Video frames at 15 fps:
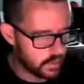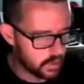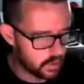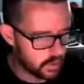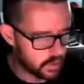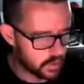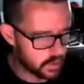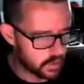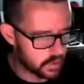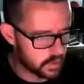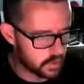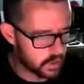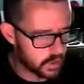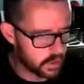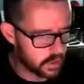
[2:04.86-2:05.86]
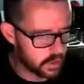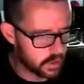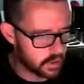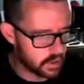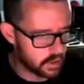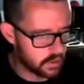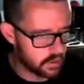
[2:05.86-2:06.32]
Alright, so let's reset
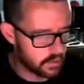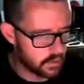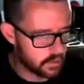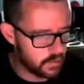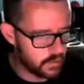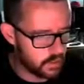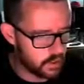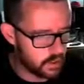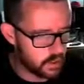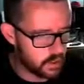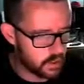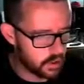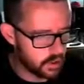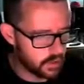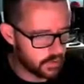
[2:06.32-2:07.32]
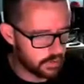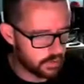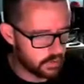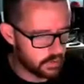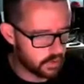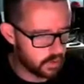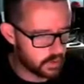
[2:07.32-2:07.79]
this.
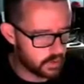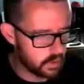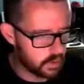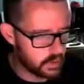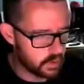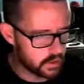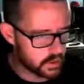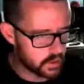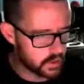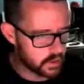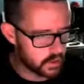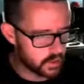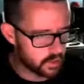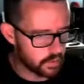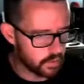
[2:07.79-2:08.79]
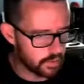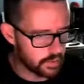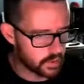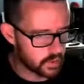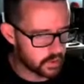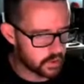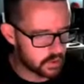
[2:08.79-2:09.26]
If you're this close, he's stupid
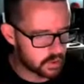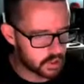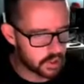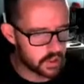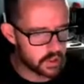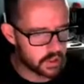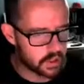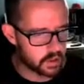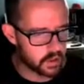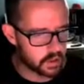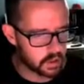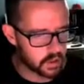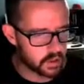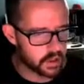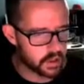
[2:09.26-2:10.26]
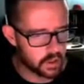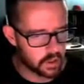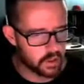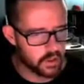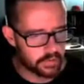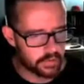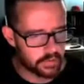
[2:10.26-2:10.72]
if he shoots. Chances are he's going
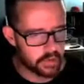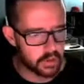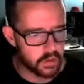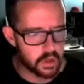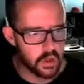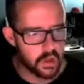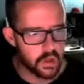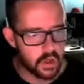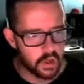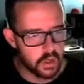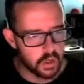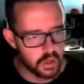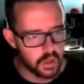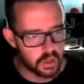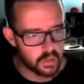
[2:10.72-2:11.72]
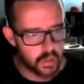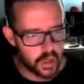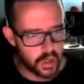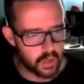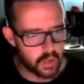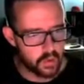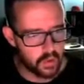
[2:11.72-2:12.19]
to go for his
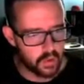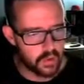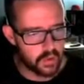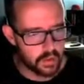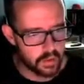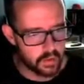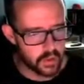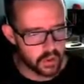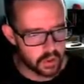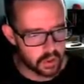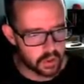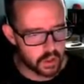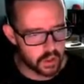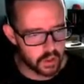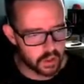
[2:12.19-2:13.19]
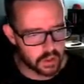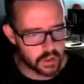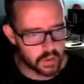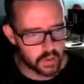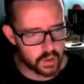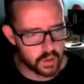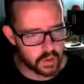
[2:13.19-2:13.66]
back 1-3 string at
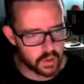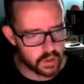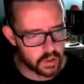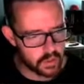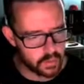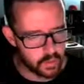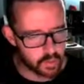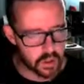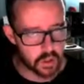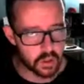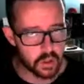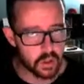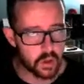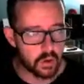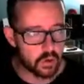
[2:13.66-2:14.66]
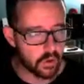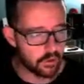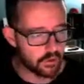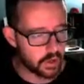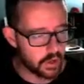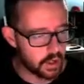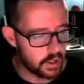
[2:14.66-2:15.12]
this range, which is a low
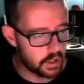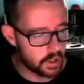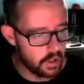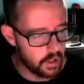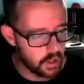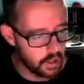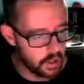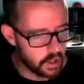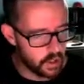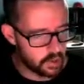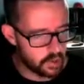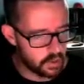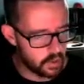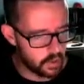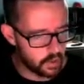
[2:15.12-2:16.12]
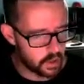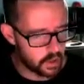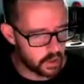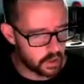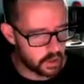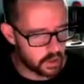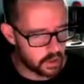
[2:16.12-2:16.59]
overhead. At that
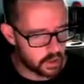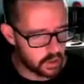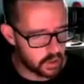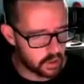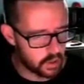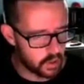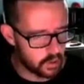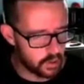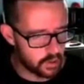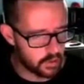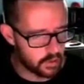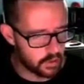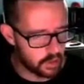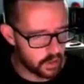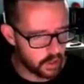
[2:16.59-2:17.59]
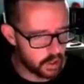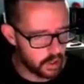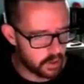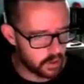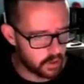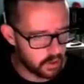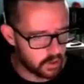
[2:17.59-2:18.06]
range, believe it or
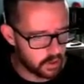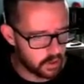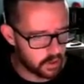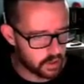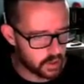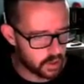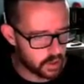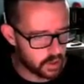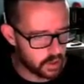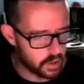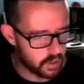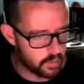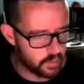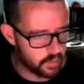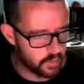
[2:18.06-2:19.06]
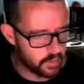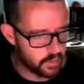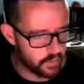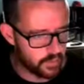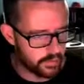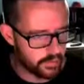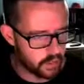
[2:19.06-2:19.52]
not, you can hit him
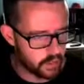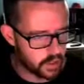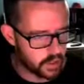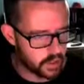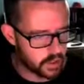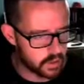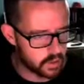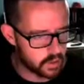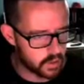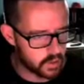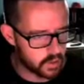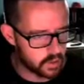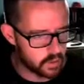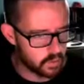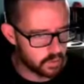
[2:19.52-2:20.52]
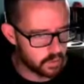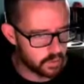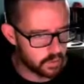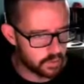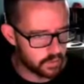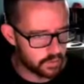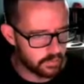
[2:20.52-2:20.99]
before he hits you as
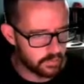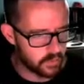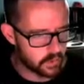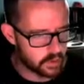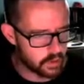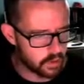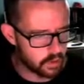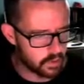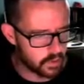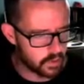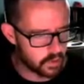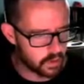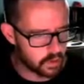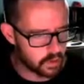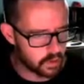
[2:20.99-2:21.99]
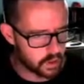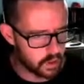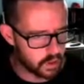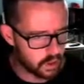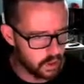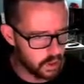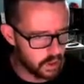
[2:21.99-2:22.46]
Superman with your forward 2-3
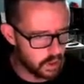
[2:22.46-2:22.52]
string.